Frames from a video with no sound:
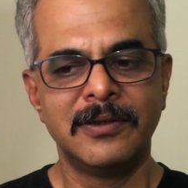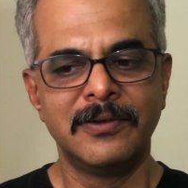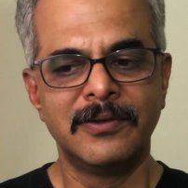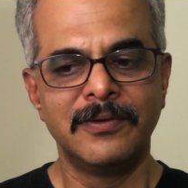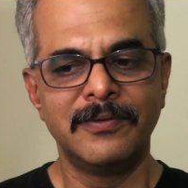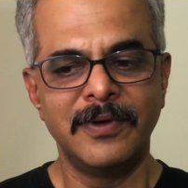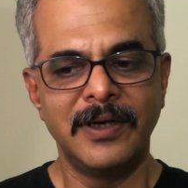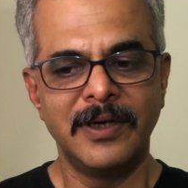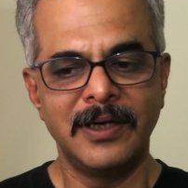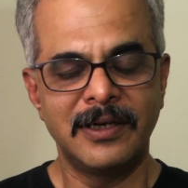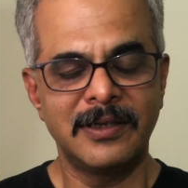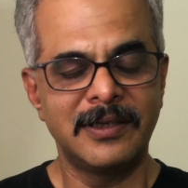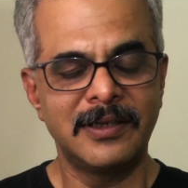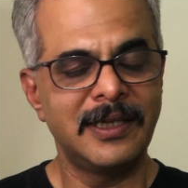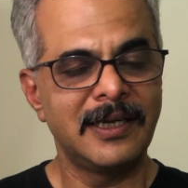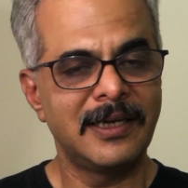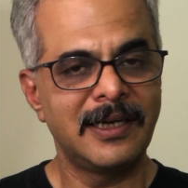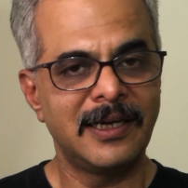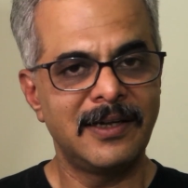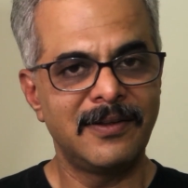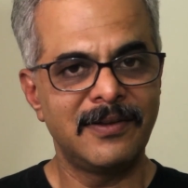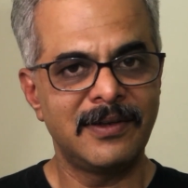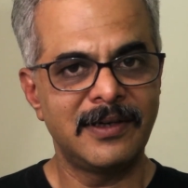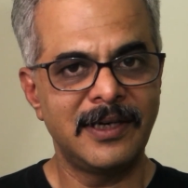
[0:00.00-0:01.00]
where they
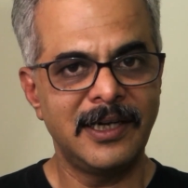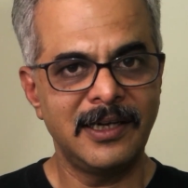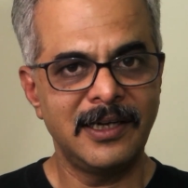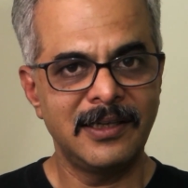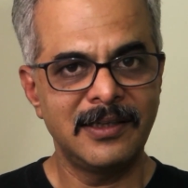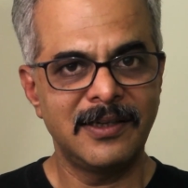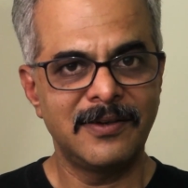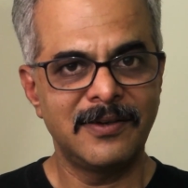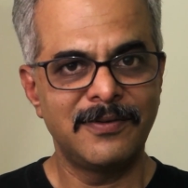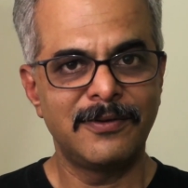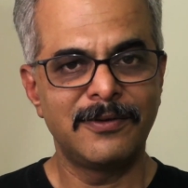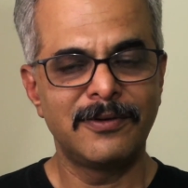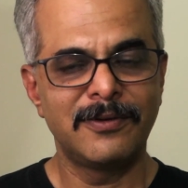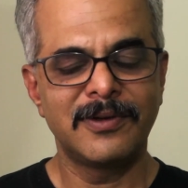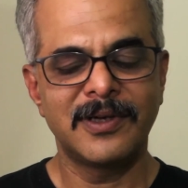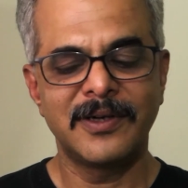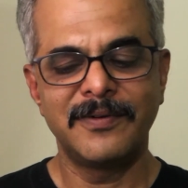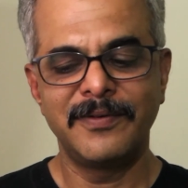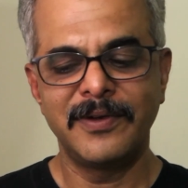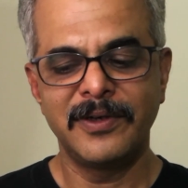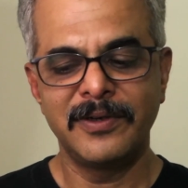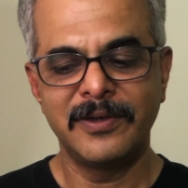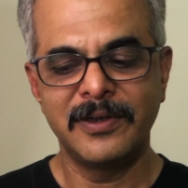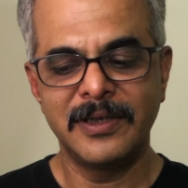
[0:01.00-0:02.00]
can take their
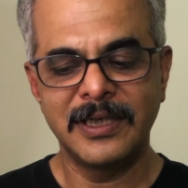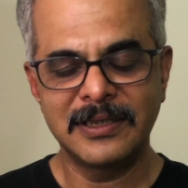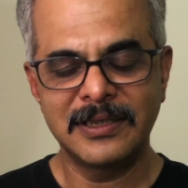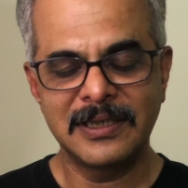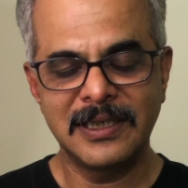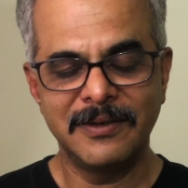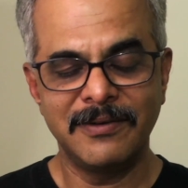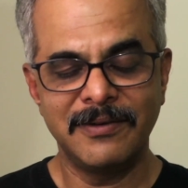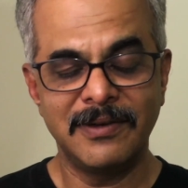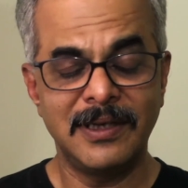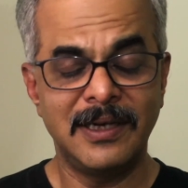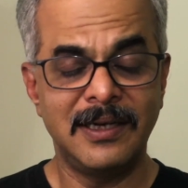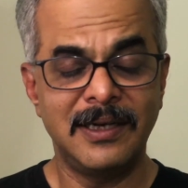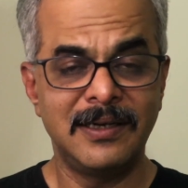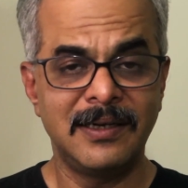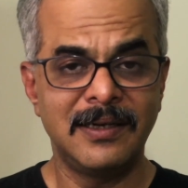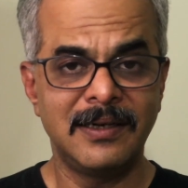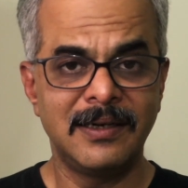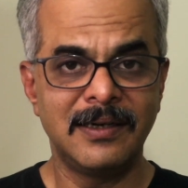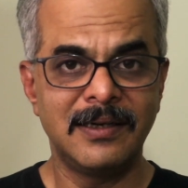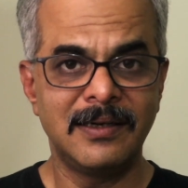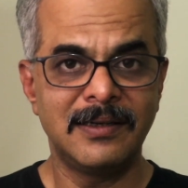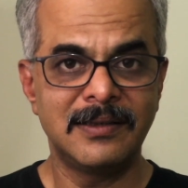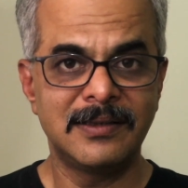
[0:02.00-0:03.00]
photography to the next level
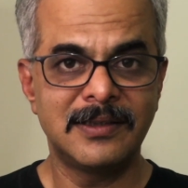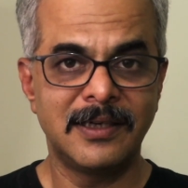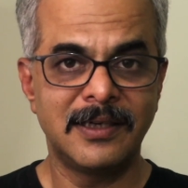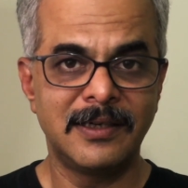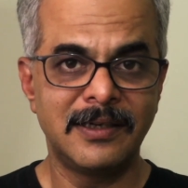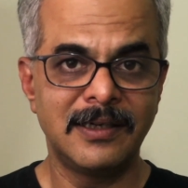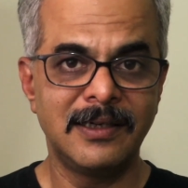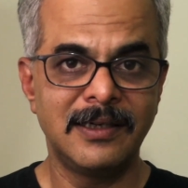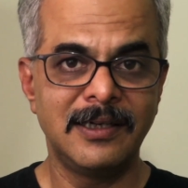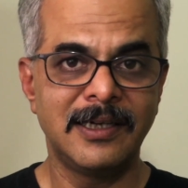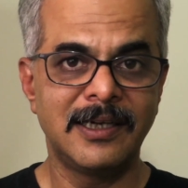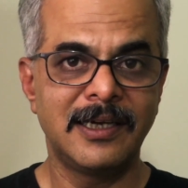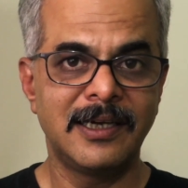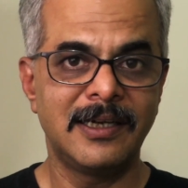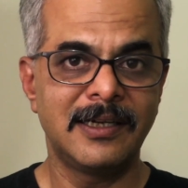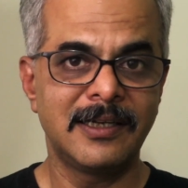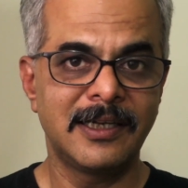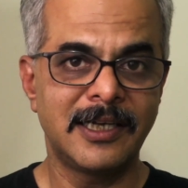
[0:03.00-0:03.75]
and certainly can